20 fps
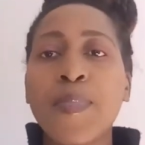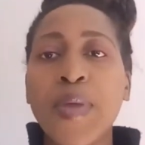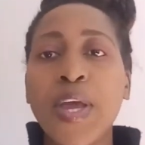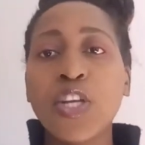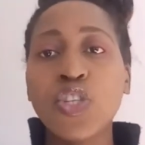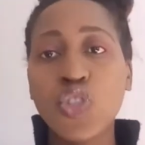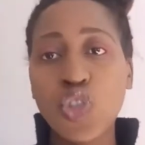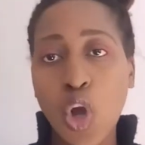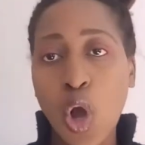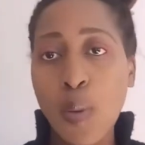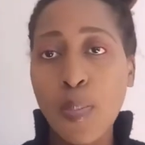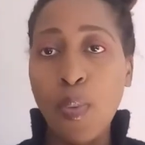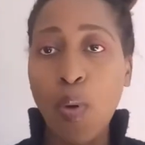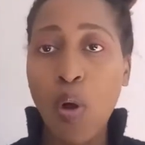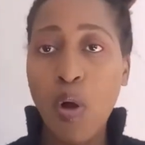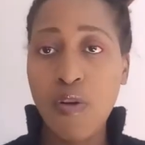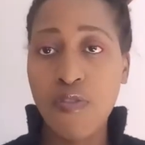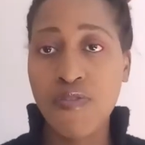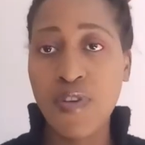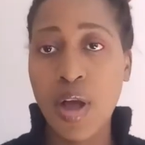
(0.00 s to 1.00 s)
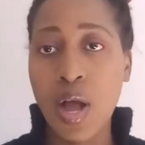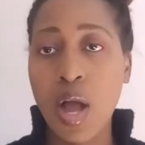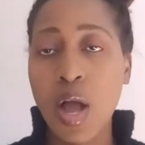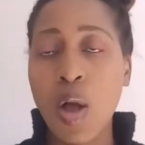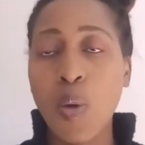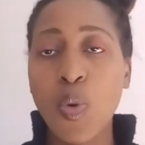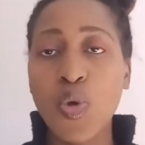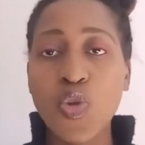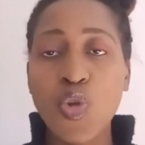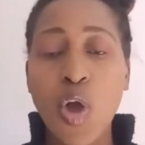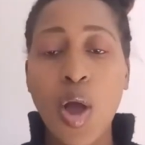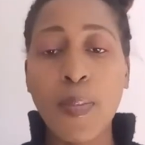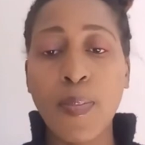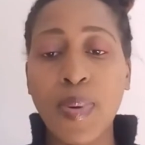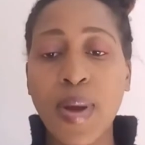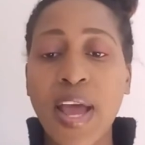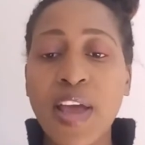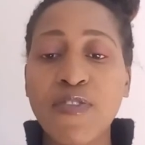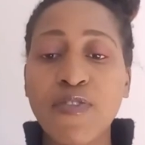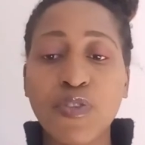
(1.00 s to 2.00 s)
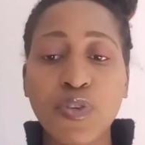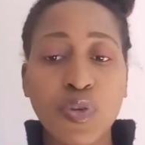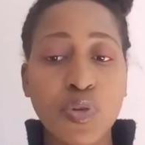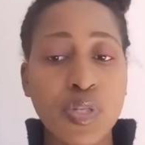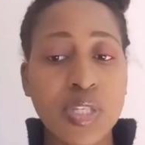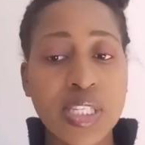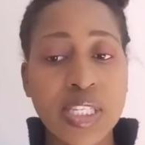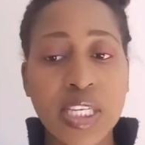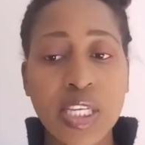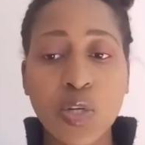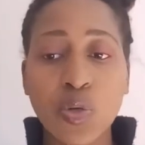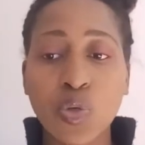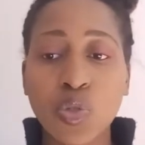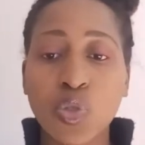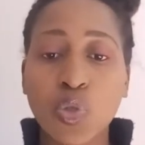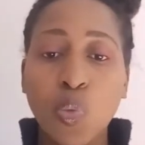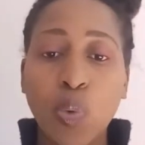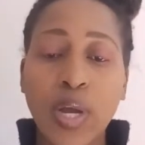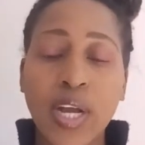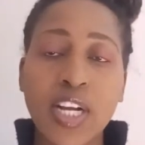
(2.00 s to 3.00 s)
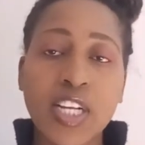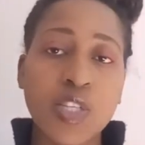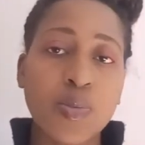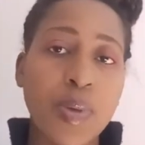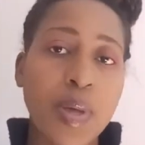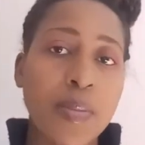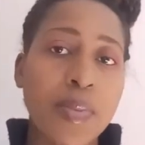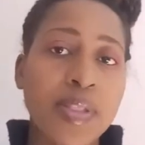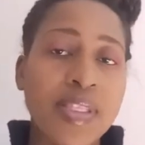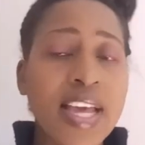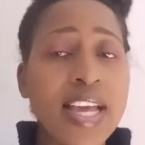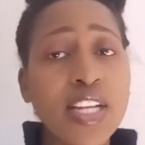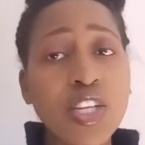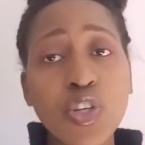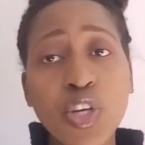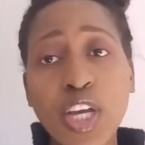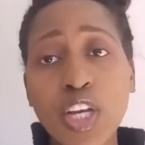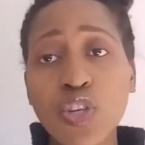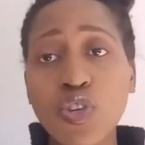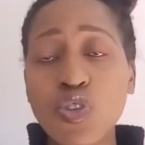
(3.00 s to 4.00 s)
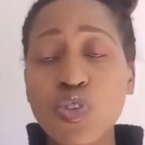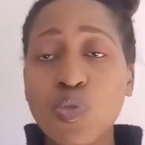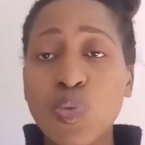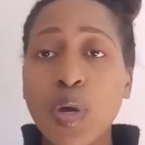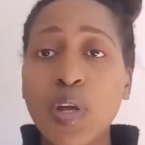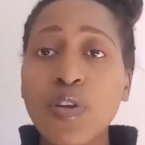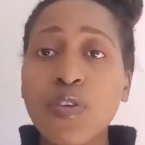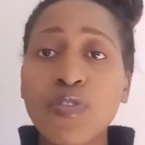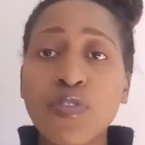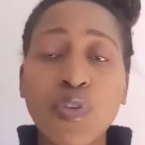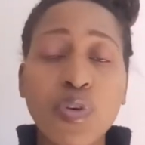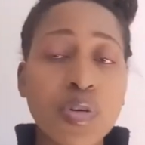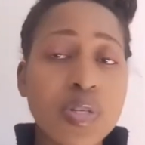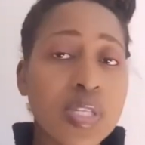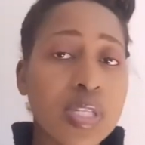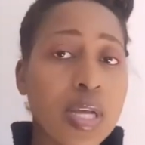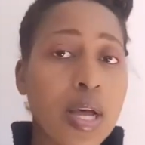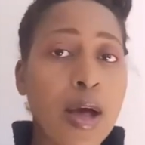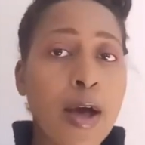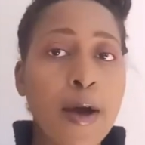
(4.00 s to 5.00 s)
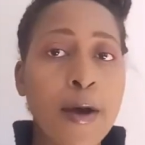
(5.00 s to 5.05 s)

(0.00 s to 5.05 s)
a job offer when you apply for your skilled workers permit. Then you can use one of those